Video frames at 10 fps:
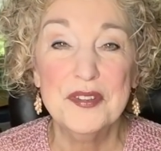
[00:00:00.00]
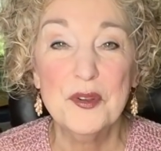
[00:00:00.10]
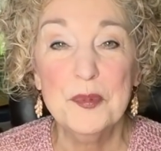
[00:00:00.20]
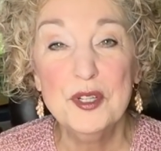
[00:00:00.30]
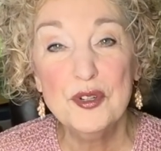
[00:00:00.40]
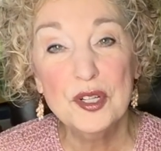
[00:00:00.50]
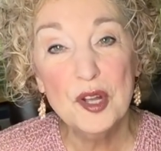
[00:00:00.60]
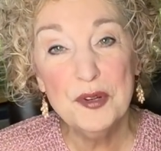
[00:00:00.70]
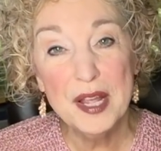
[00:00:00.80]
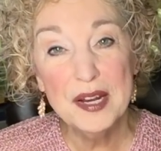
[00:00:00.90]
So be sure to
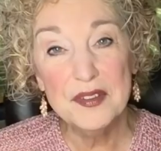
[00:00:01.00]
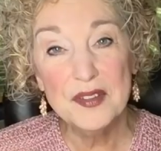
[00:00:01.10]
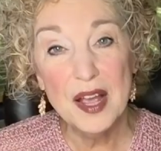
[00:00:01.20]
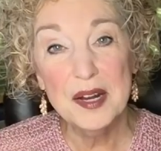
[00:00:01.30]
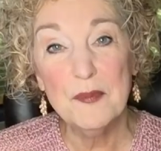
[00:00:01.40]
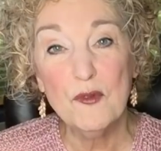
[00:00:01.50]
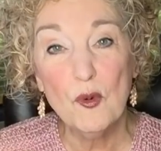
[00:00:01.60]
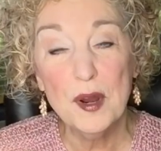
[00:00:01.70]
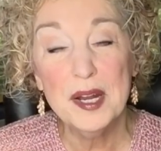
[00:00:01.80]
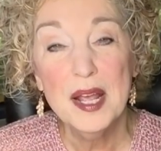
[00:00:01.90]
go down and sign up
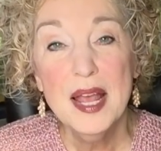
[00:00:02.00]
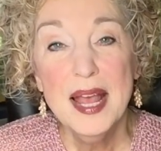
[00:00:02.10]
for it.